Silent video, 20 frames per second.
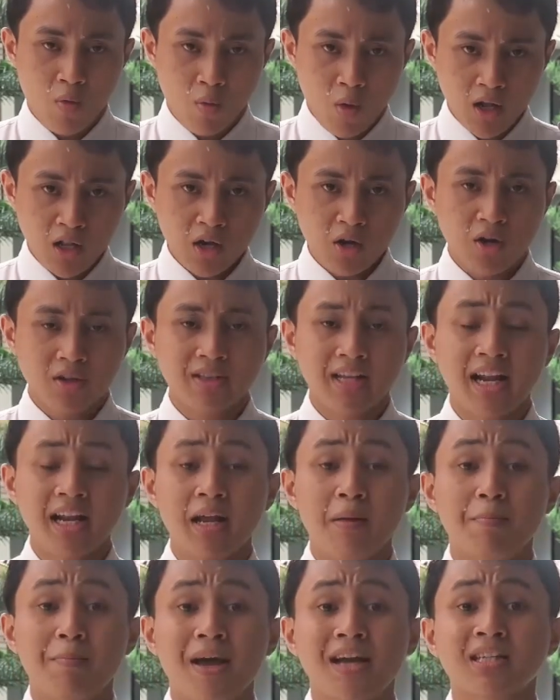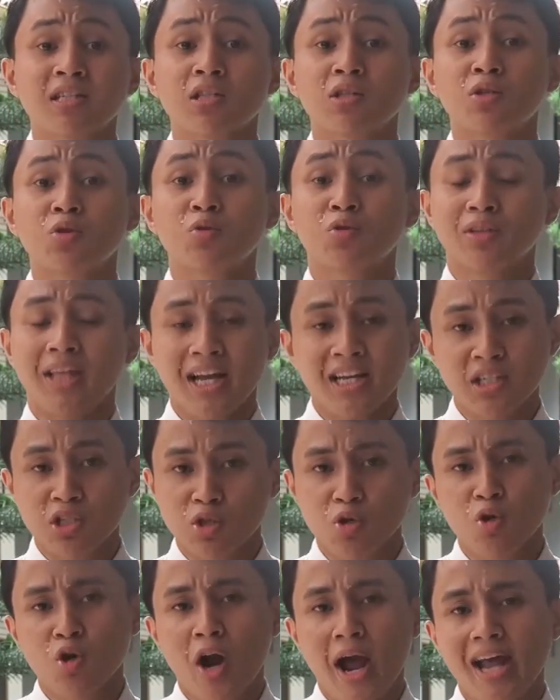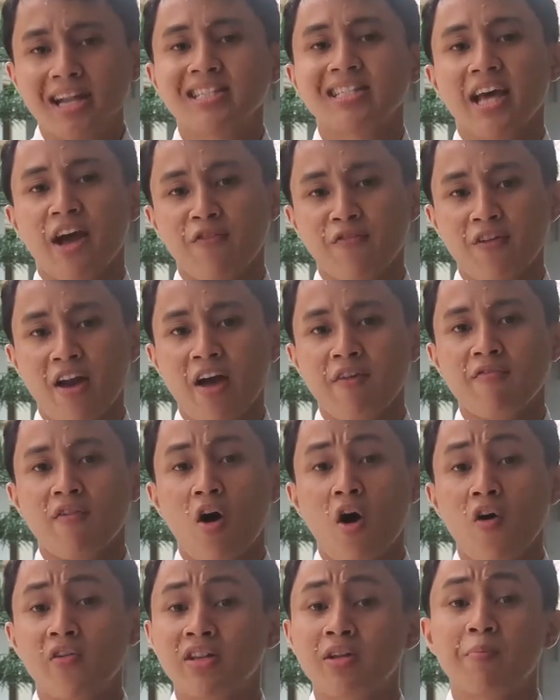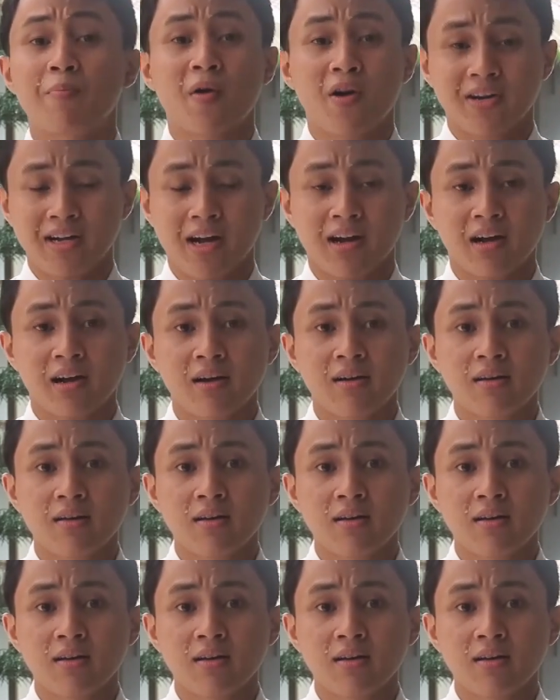Water content impacts to texture and shelf life of the product.